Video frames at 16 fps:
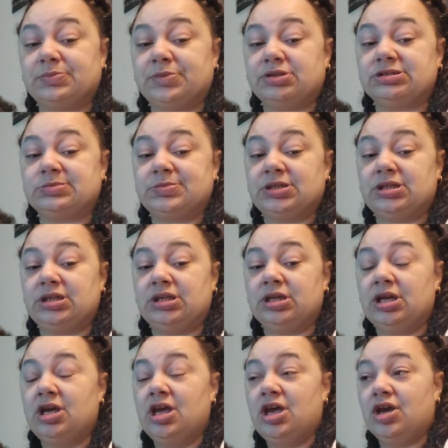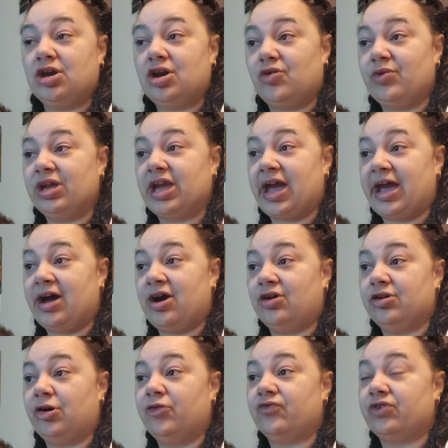supposed to be going
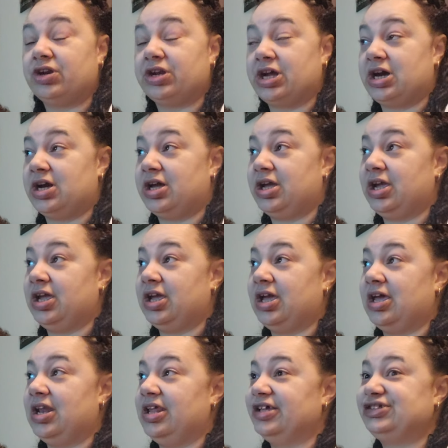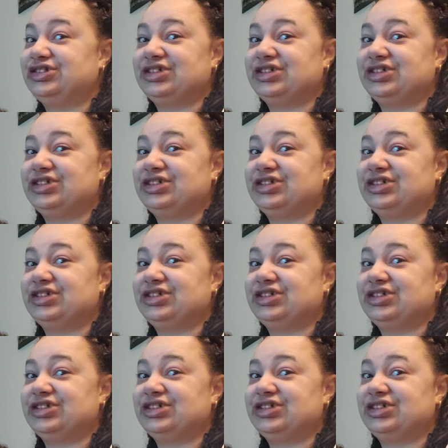out overnight, and it